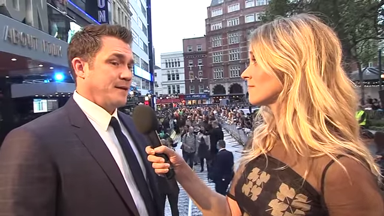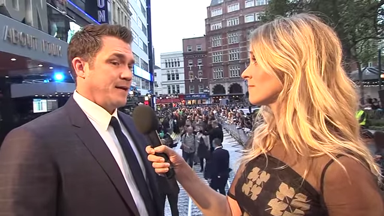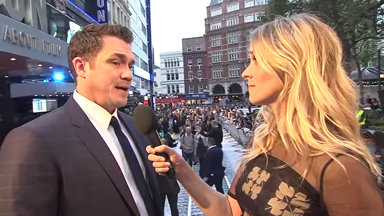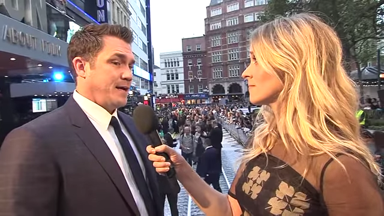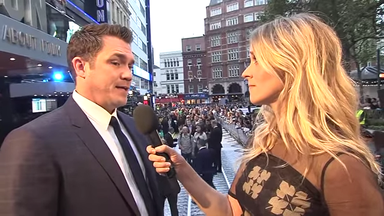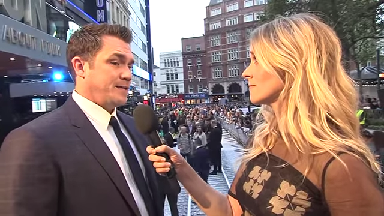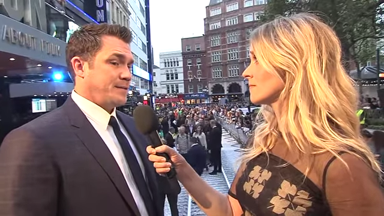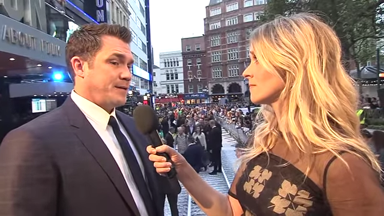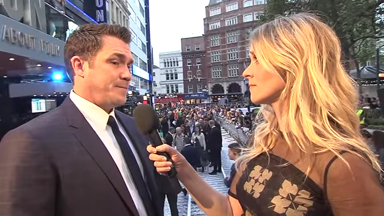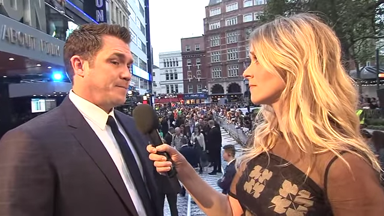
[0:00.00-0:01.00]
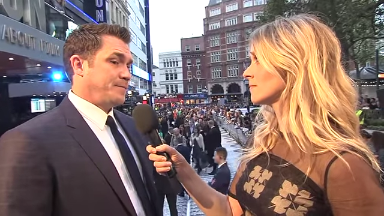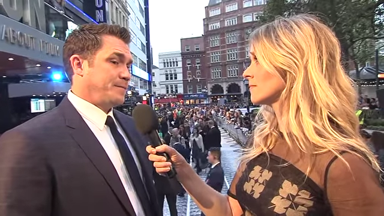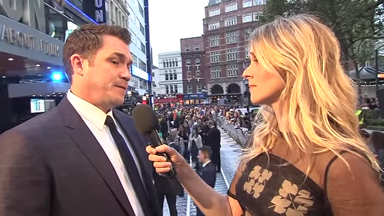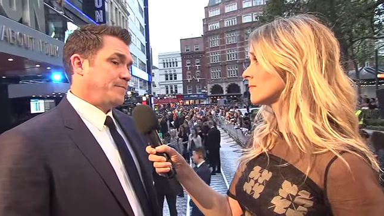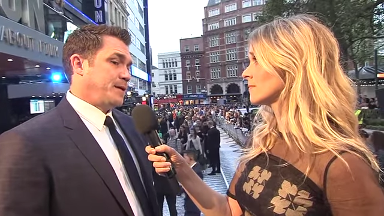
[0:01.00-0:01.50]
Speaker 1: And
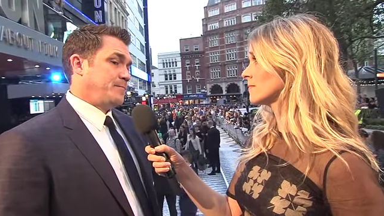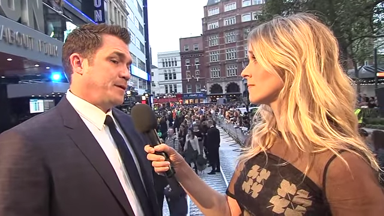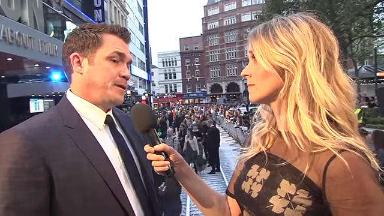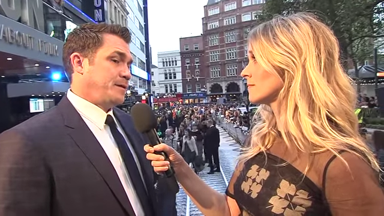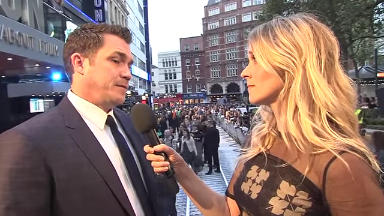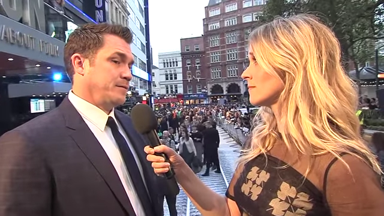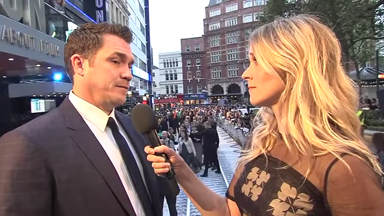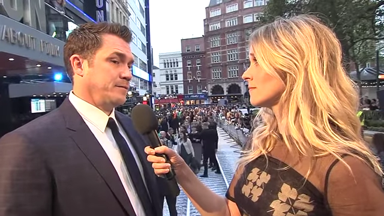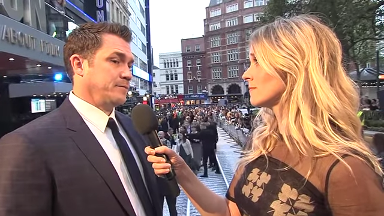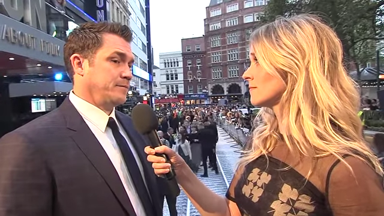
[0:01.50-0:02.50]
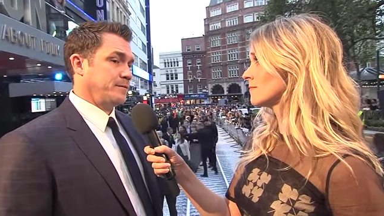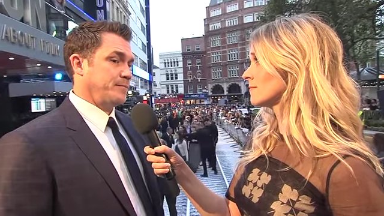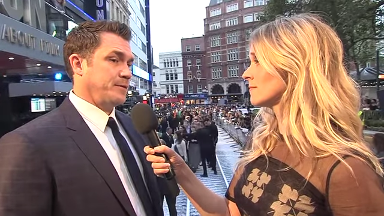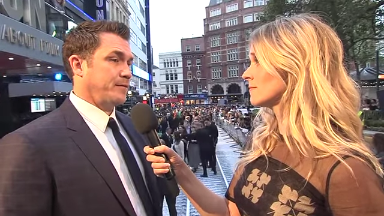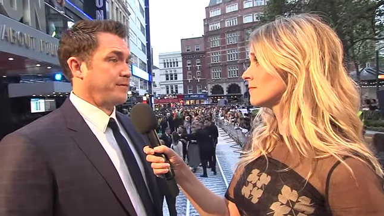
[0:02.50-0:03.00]
it may be
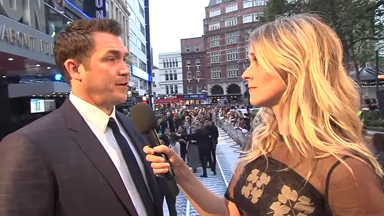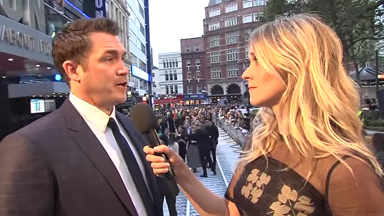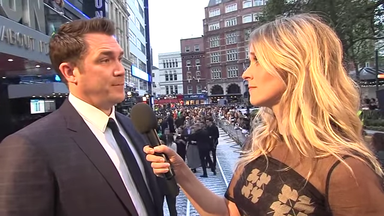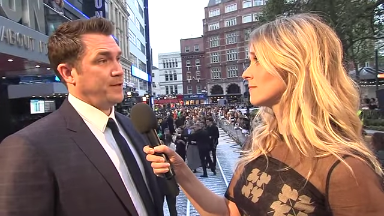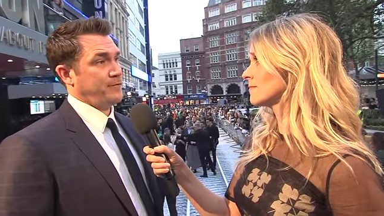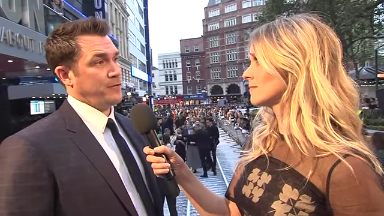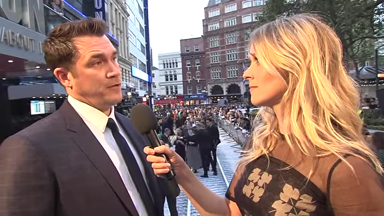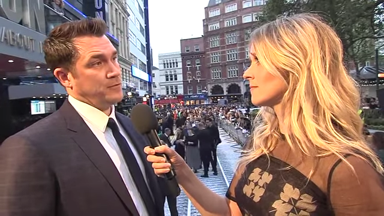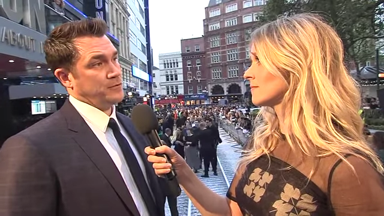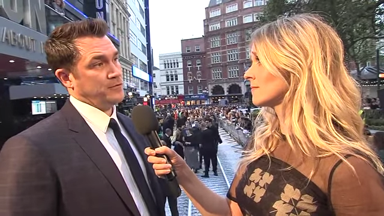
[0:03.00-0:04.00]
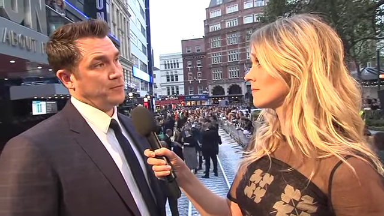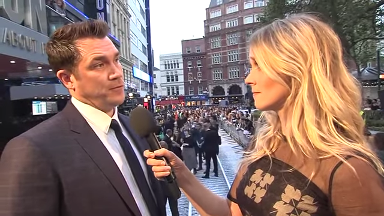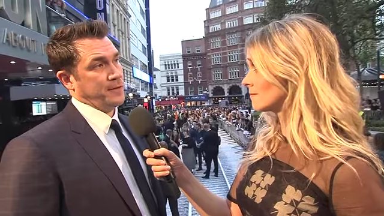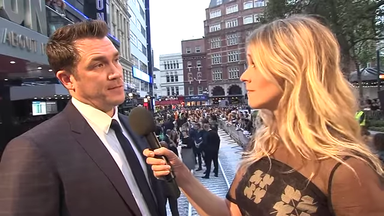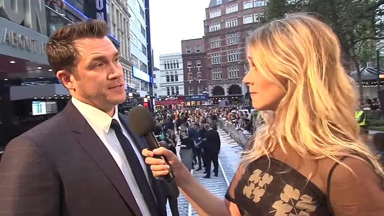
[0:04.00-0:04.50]
a bit of therapy for those who've
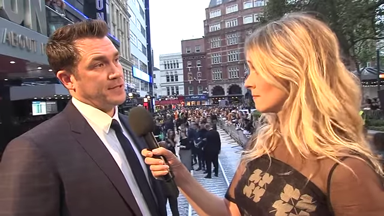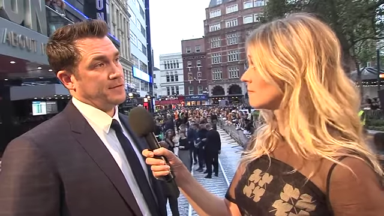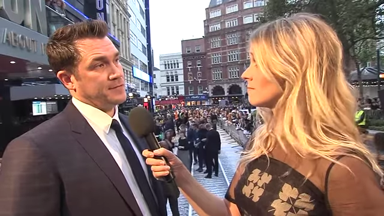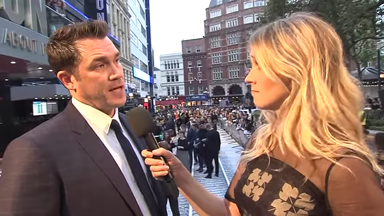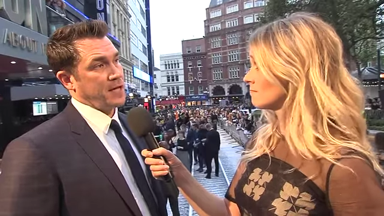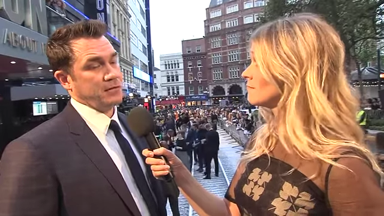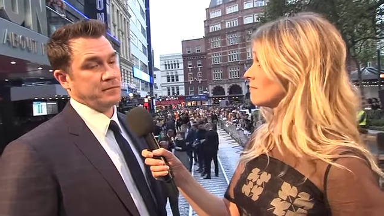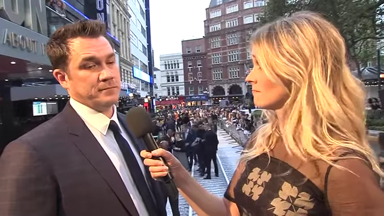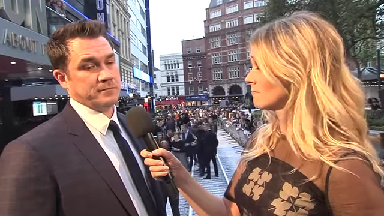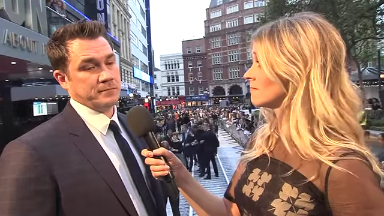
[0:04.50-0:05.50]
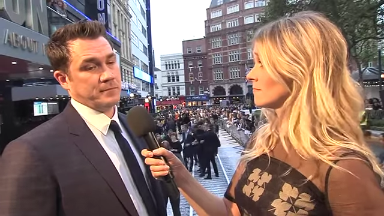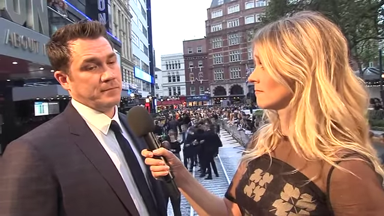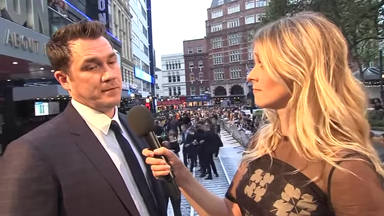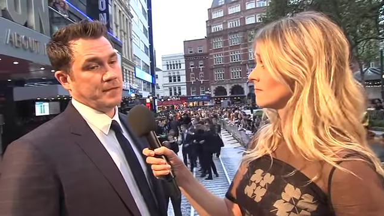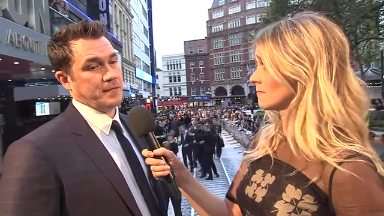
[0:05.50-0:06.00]
pulled themselves out.
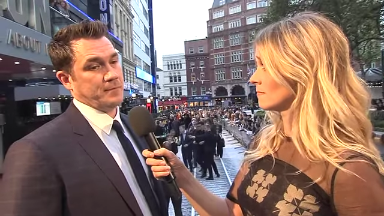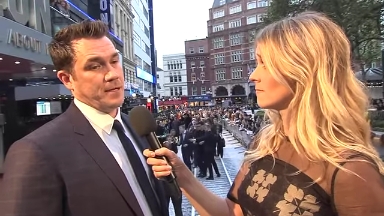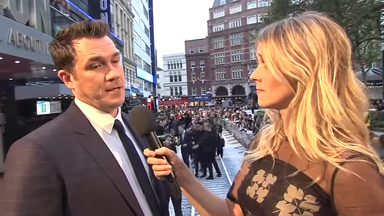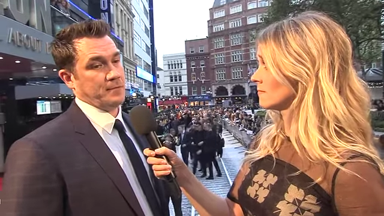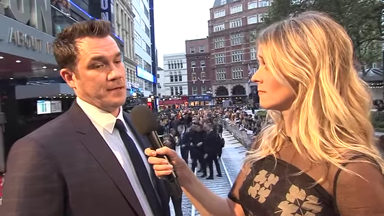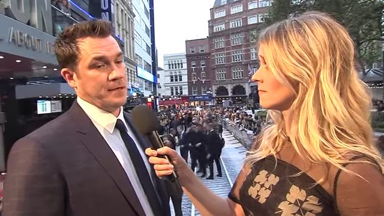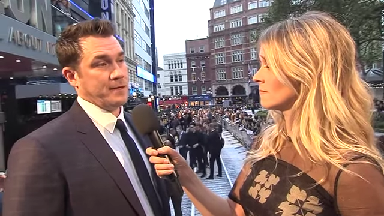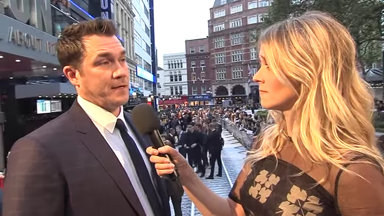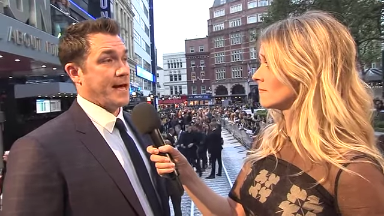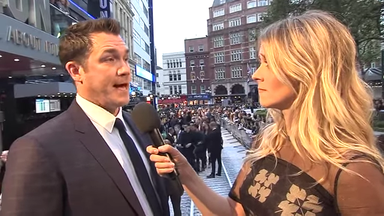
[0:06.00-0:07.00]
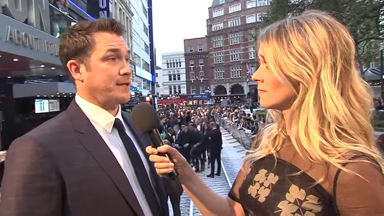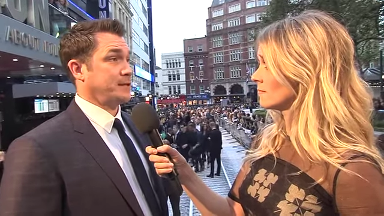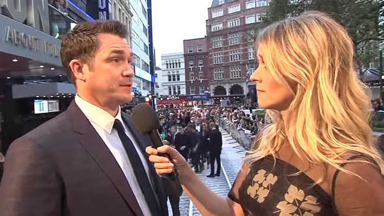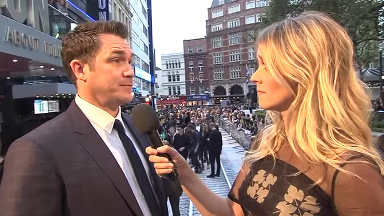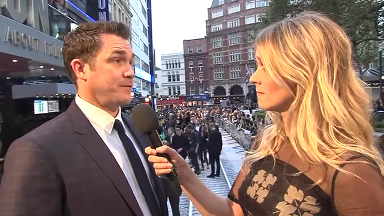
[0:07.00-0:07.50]
It may be the
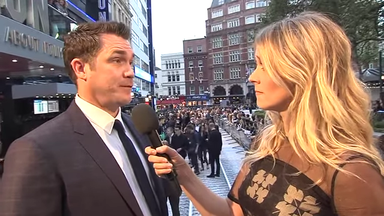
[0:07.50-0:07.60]
catalyst for